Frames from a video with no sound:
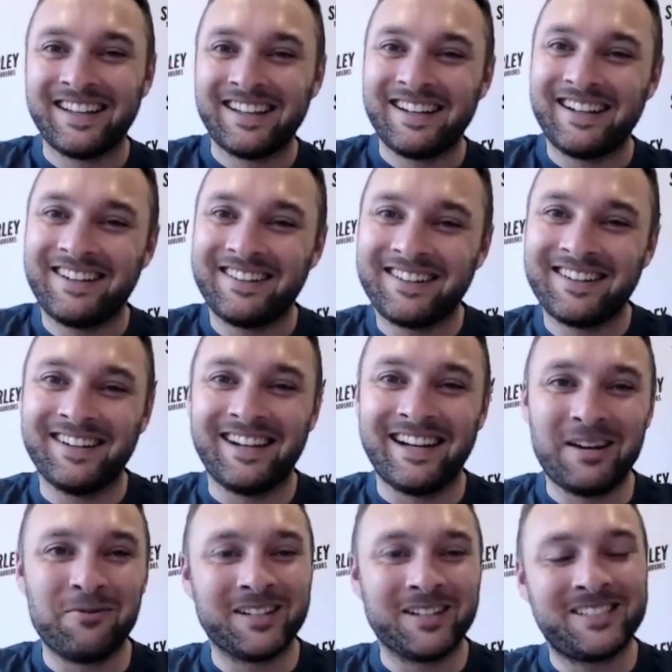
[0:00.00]
Oh, good.
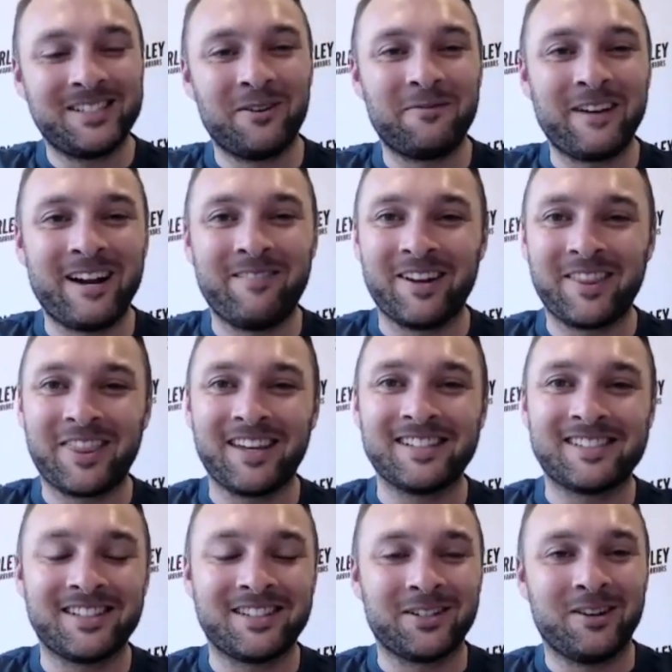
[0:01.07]
And what's your favourite things
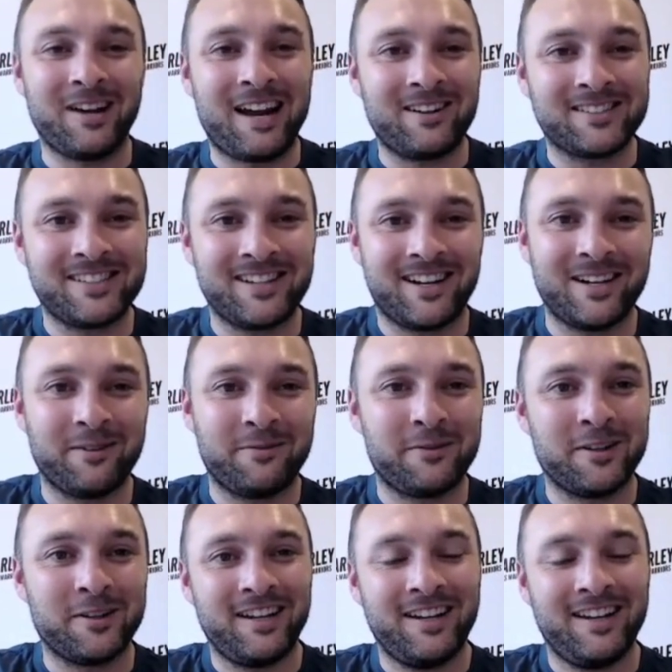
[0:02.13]
to do outside of
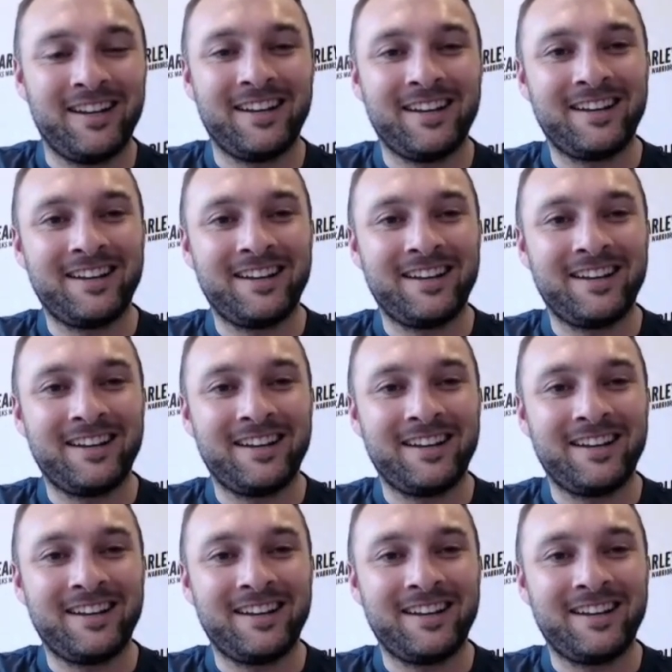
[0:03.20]
footy?